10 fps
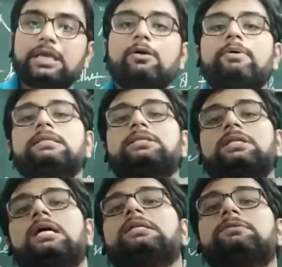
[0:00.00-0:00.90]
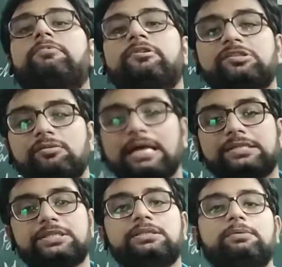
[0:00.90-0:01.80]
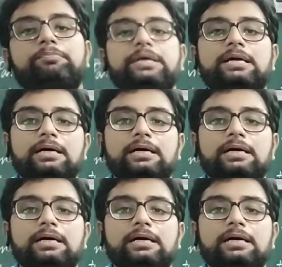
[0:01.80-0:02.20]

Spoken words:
UN started pressurizing the big